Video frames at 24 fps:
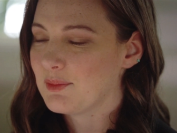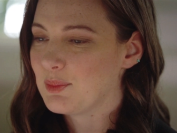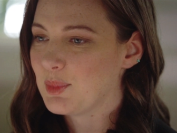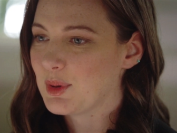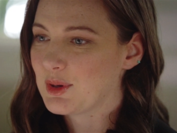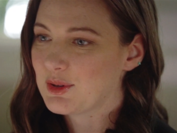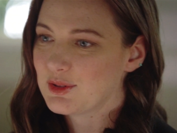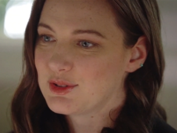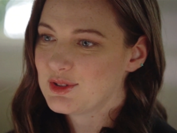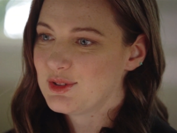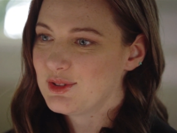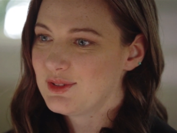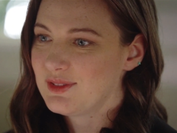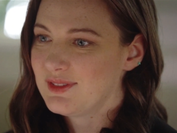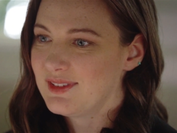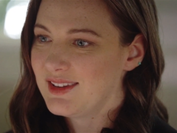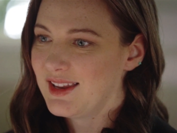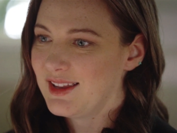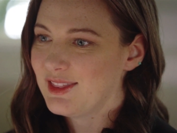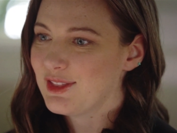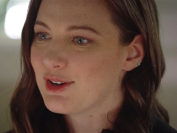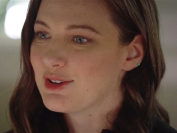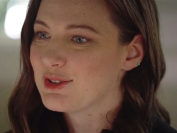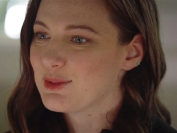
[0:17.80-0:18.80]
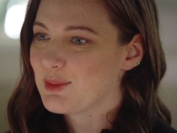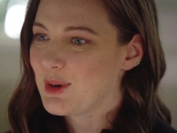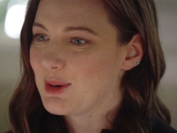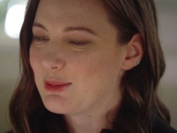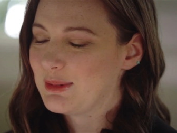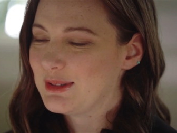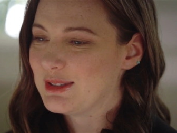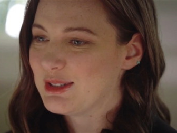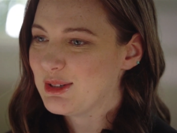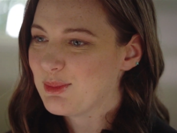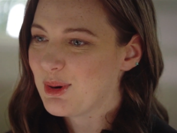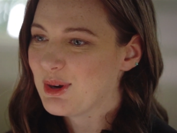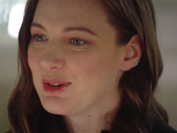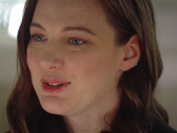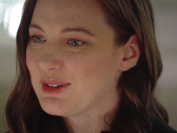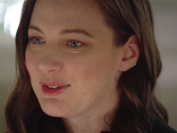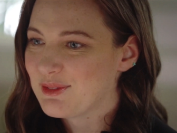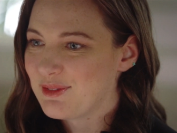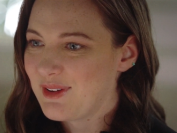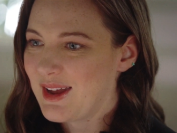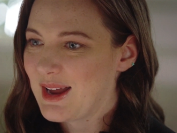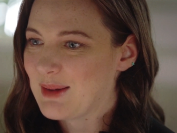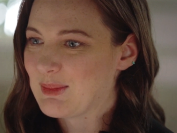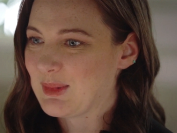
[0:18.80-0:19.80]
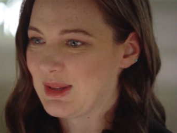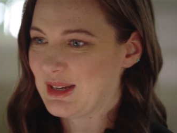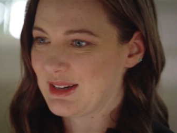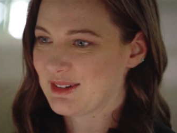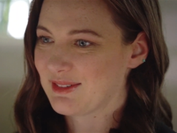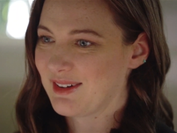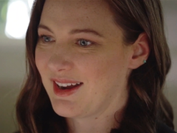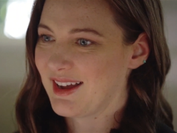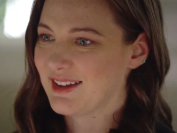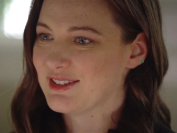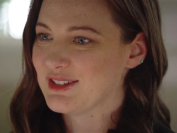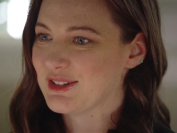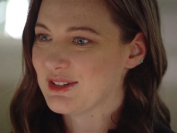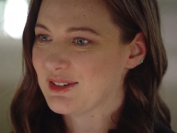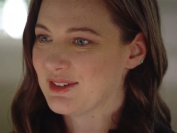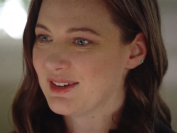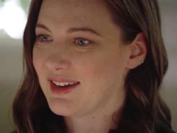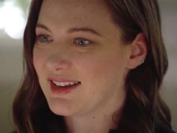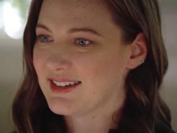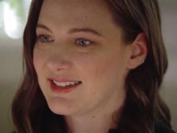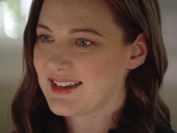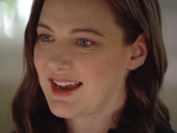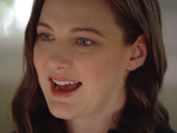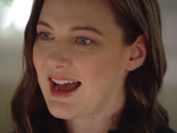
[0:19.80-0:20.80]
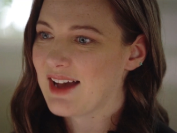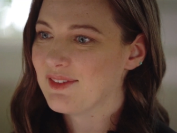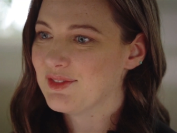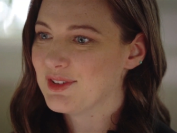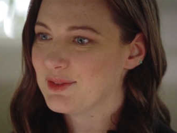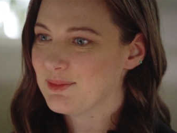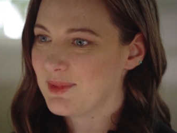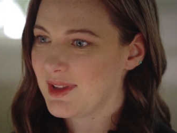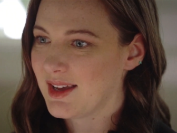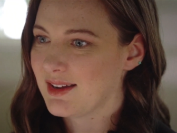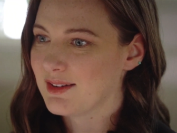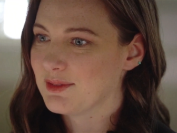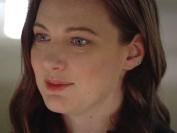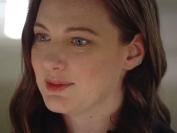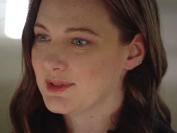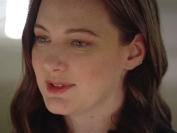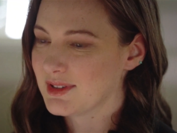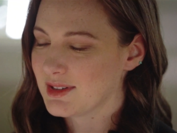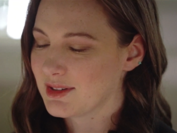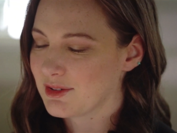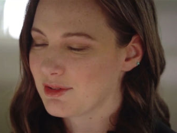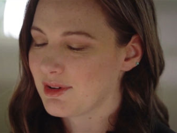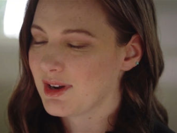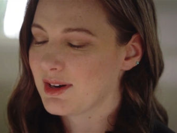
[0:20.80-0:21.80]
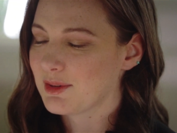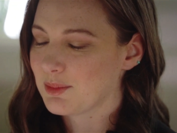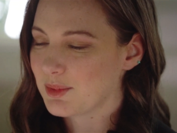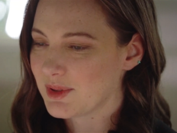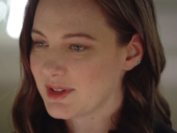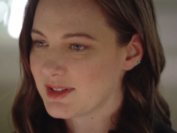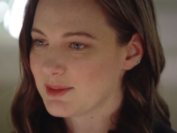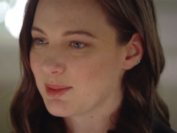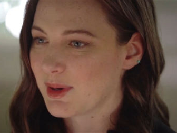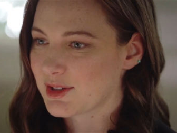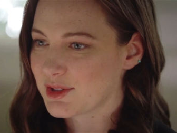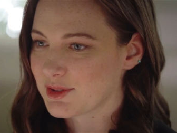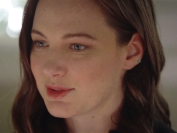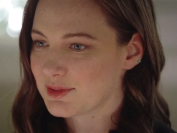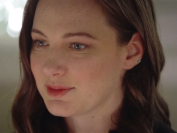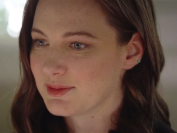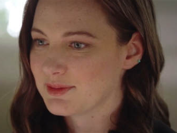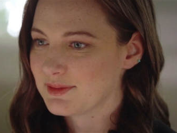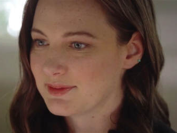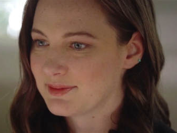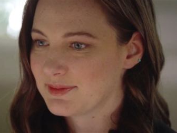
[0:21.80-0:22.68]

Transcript: because in those moments you want your family around you, and to have him there was incredibly special.